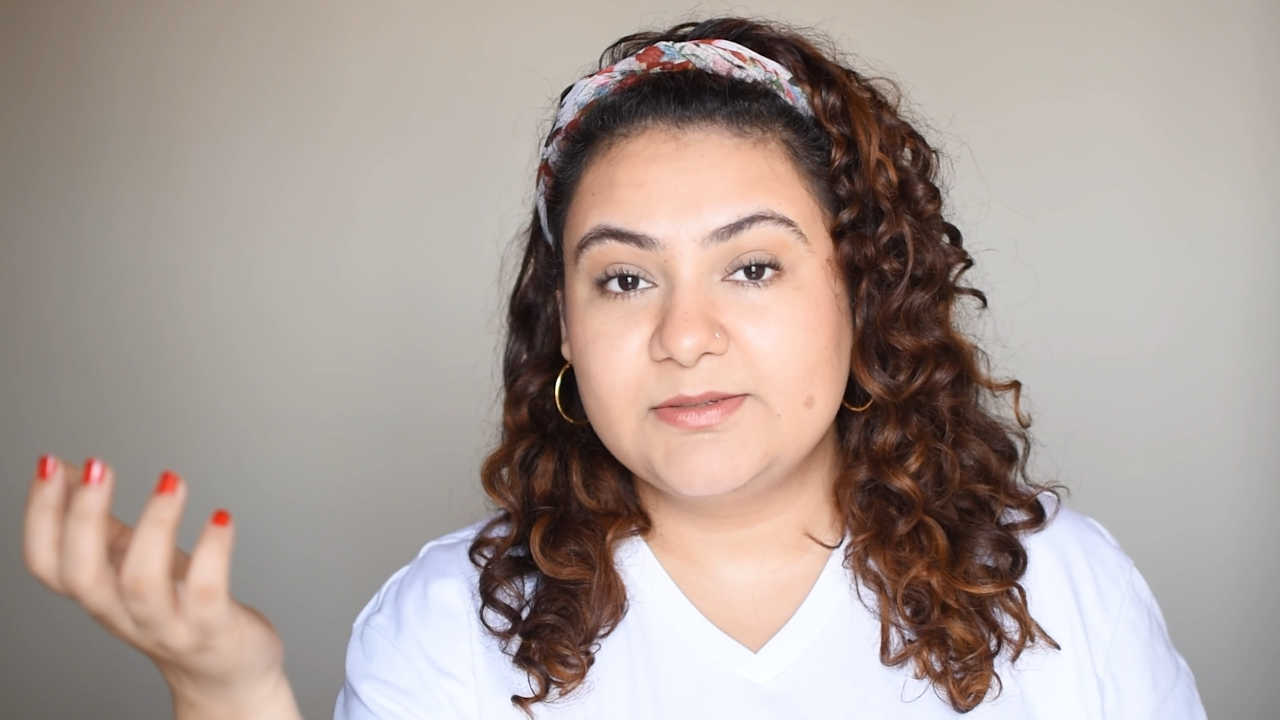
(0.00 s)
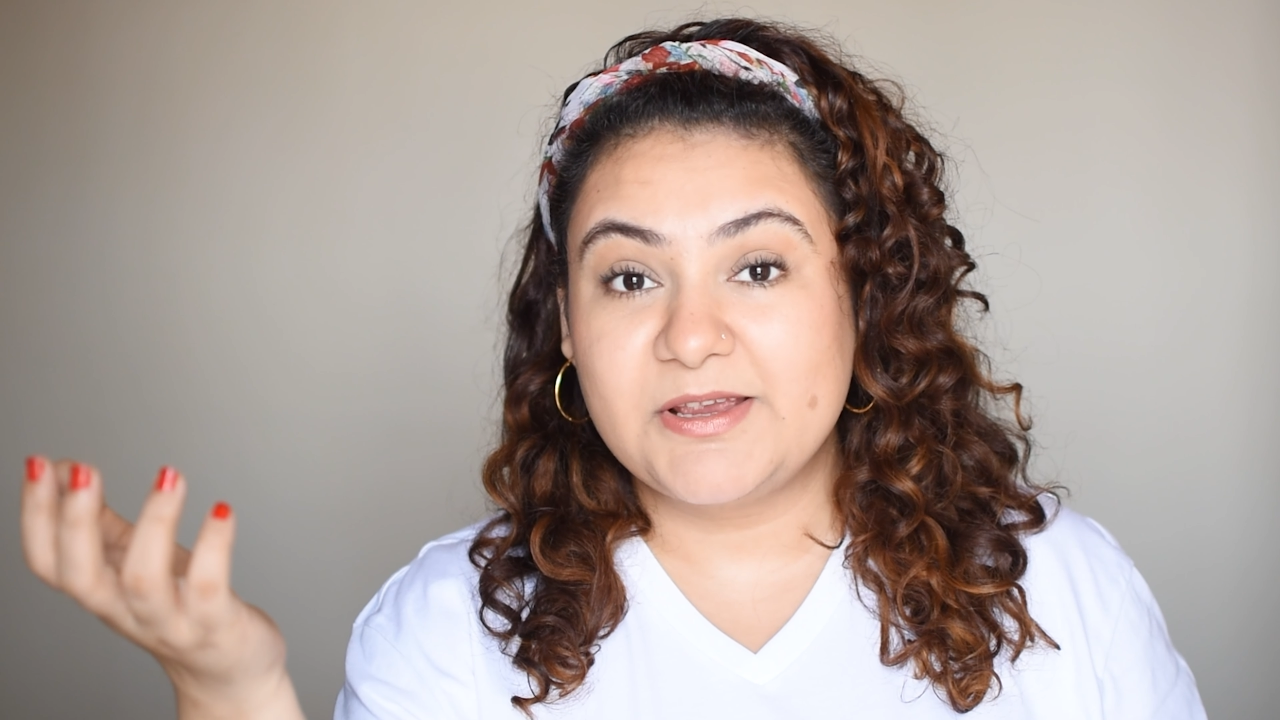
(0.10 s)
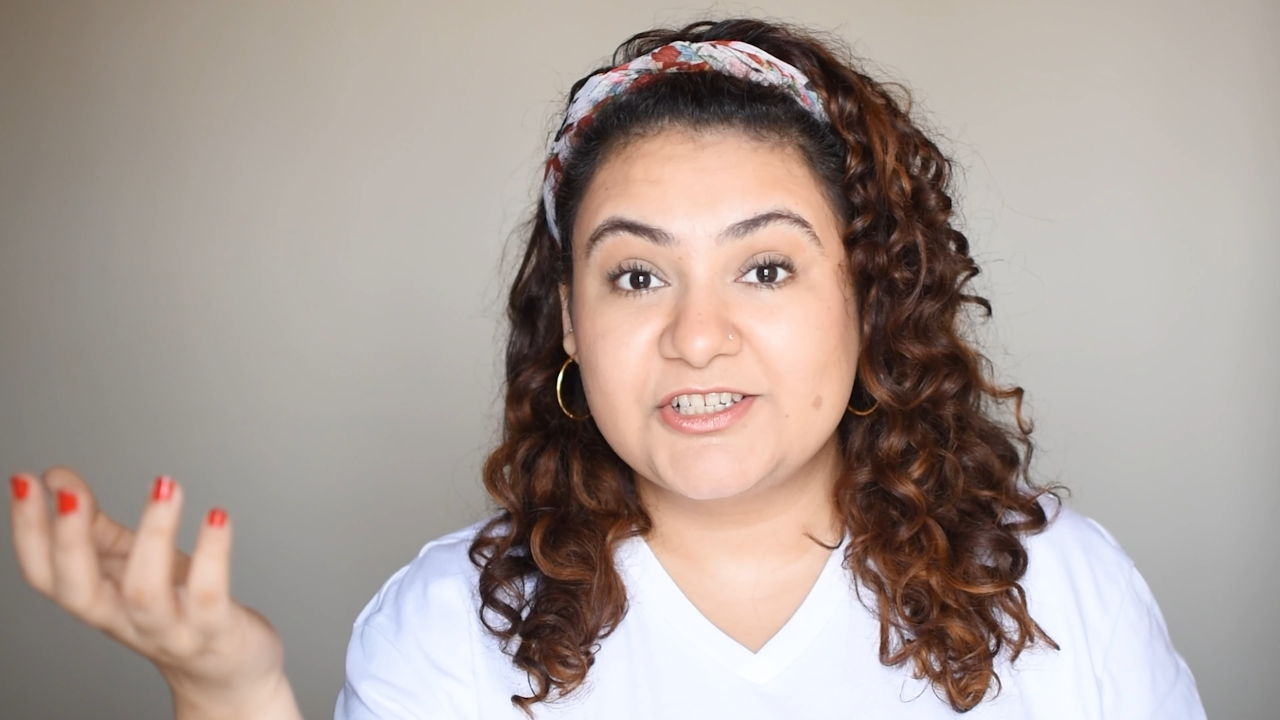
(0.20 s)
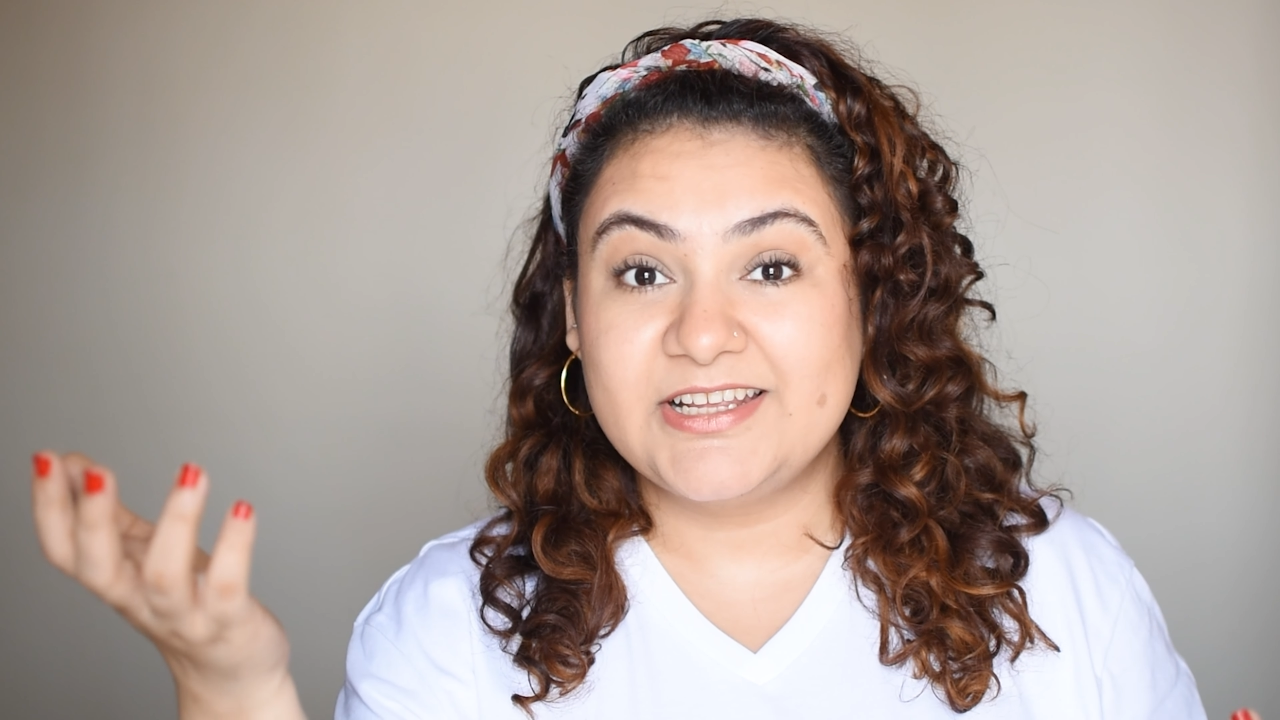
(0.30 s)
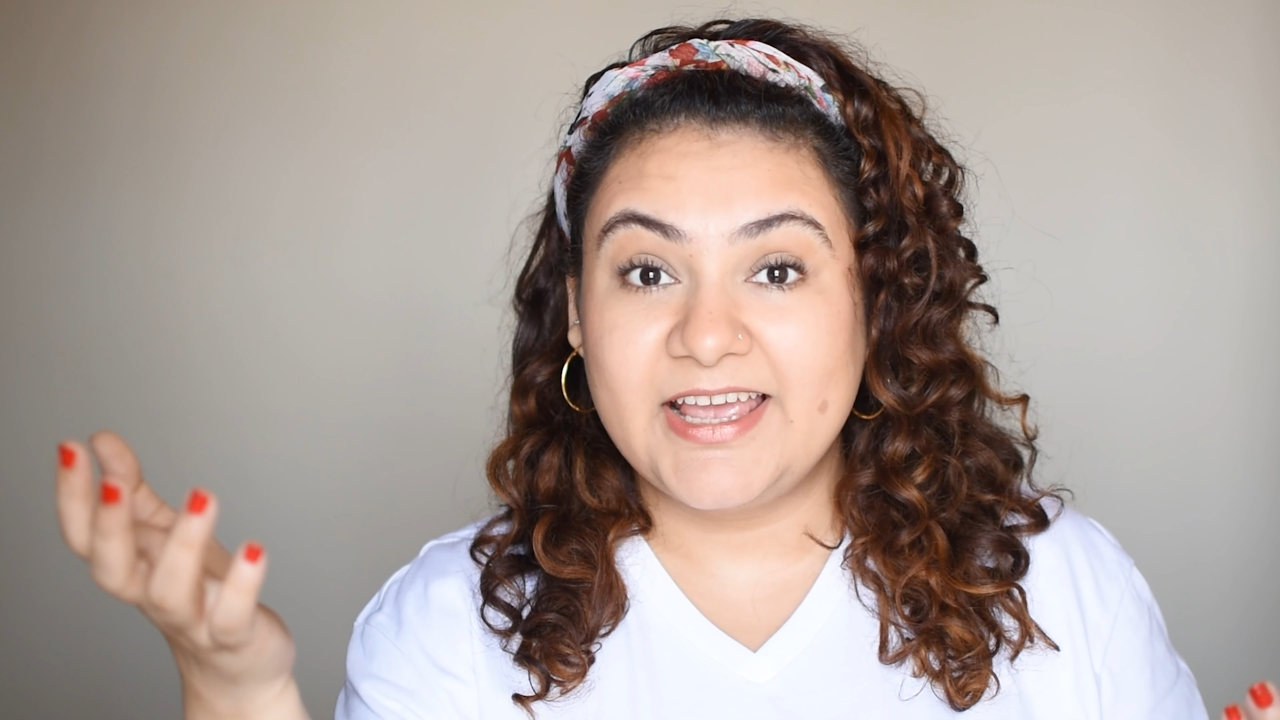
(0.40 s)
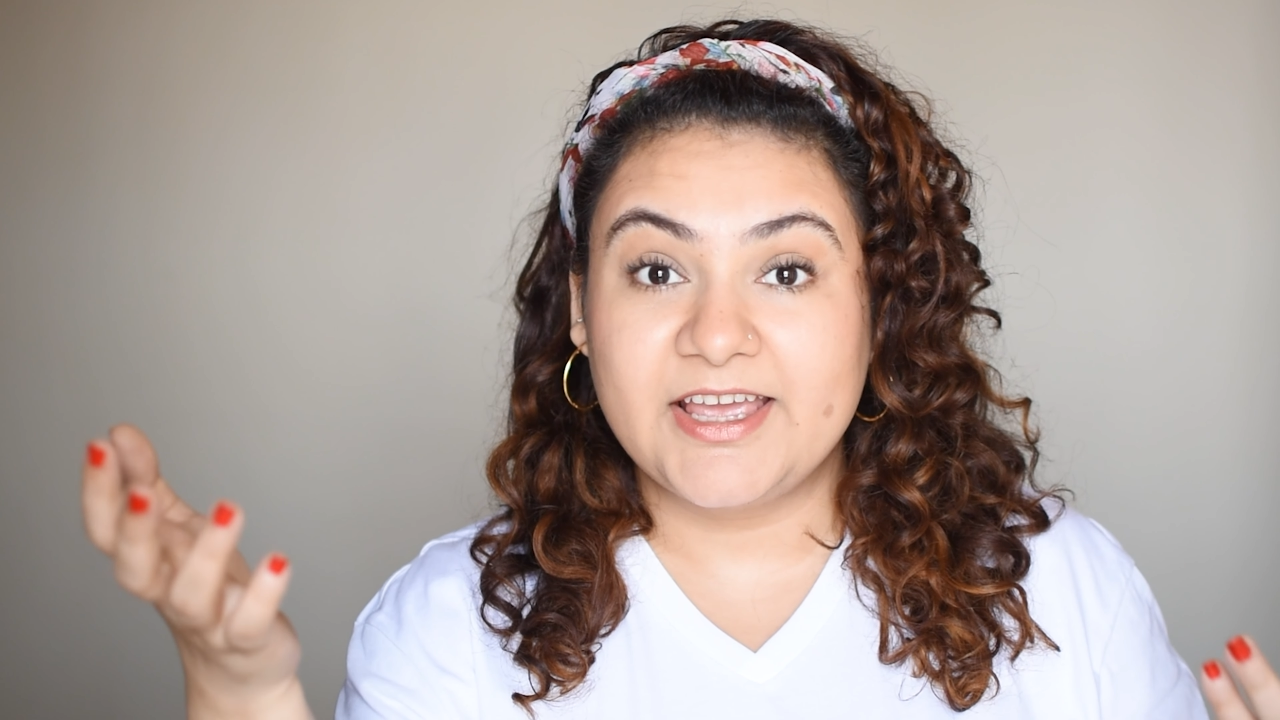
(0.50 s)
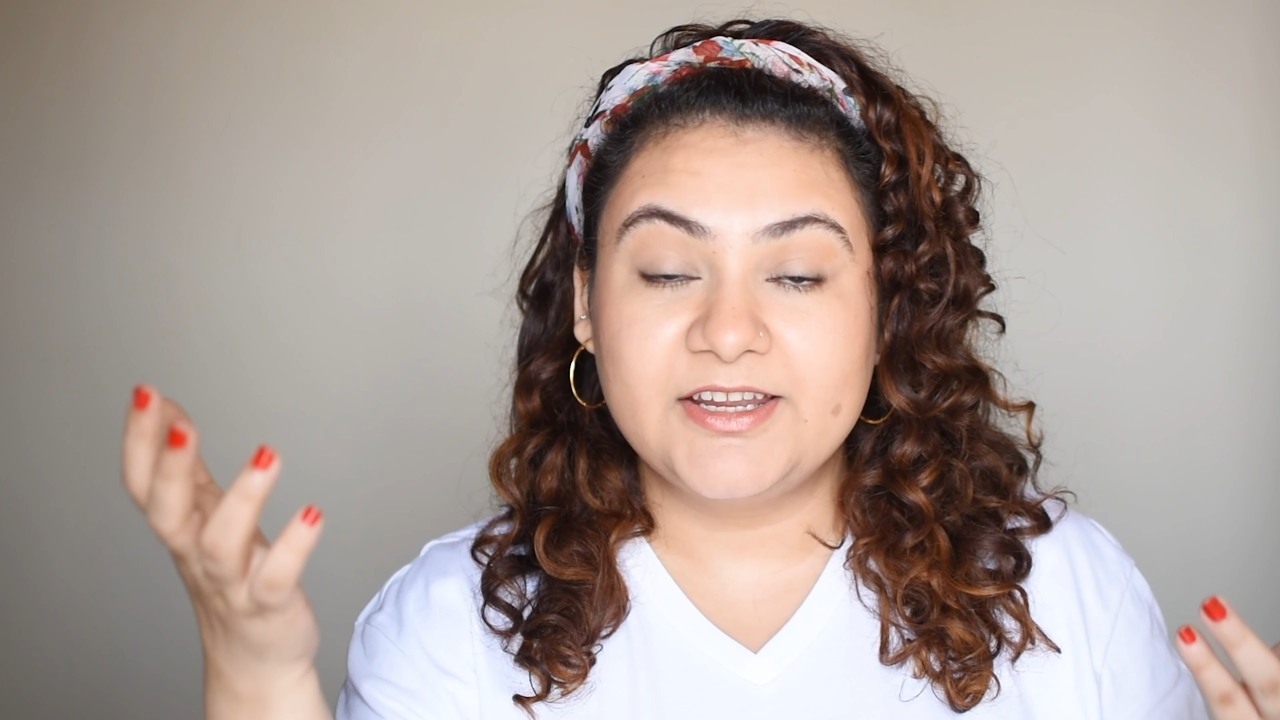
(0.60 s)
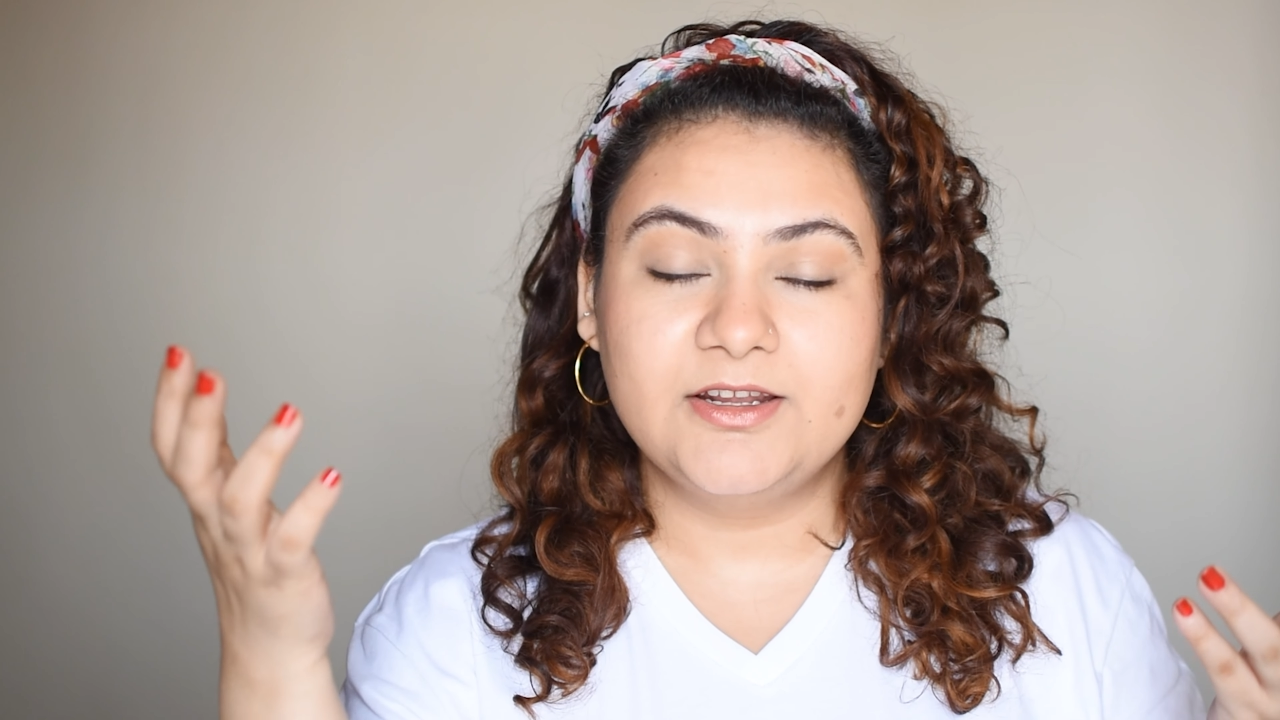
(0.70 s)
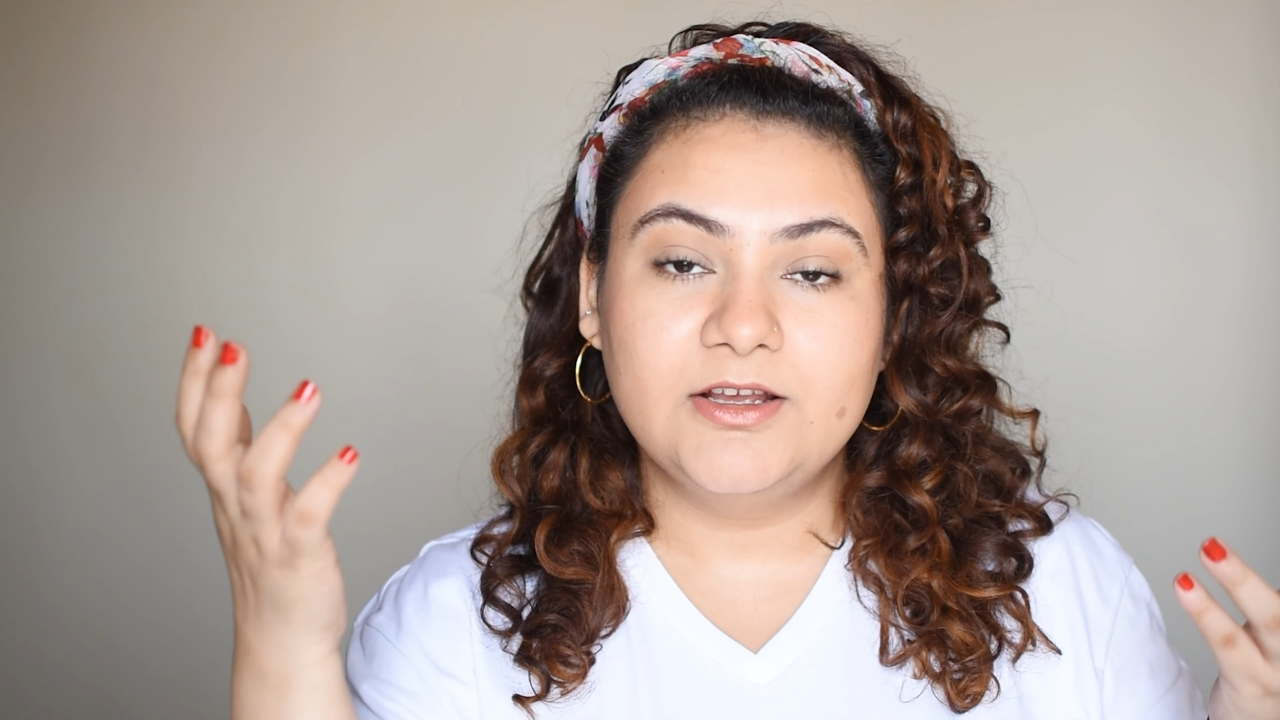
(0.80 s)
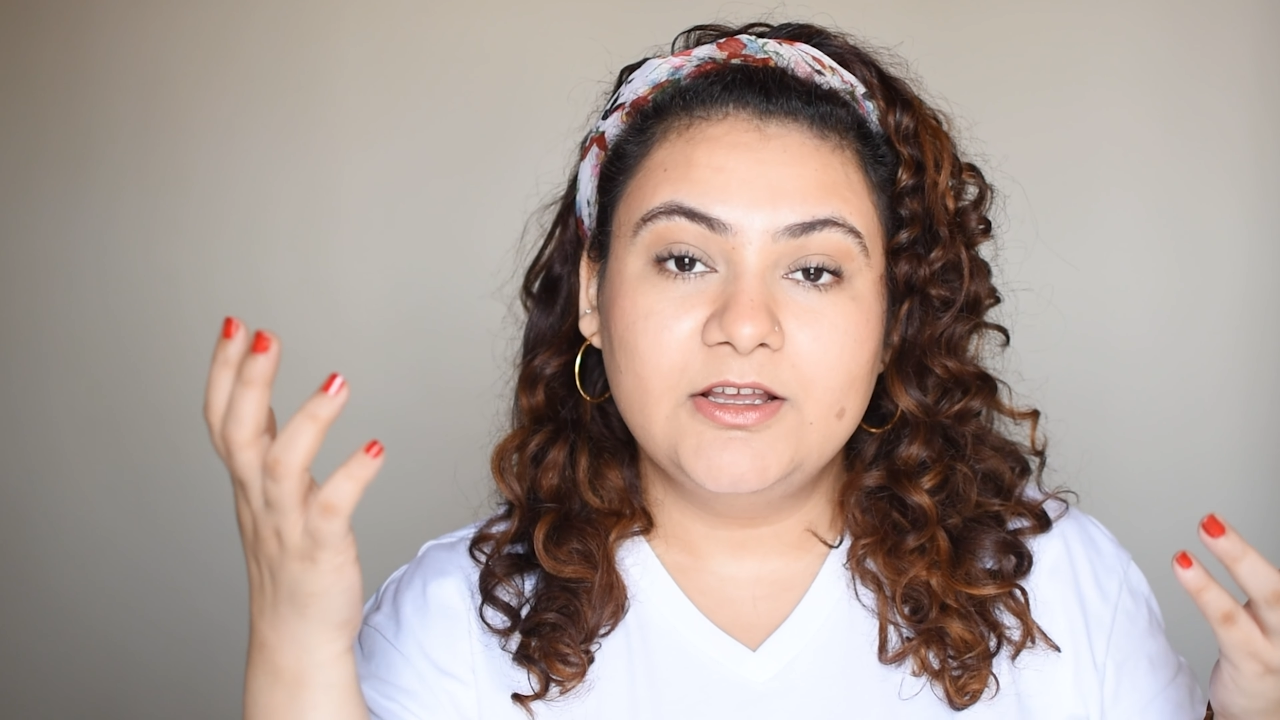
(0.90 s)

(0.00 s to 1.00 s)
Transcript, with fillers: especially hair,